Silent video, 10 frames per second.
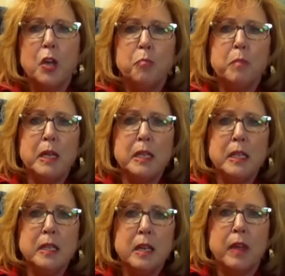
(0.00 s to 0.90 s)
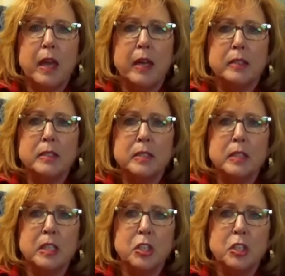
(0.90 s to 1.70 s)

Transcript: meaning that the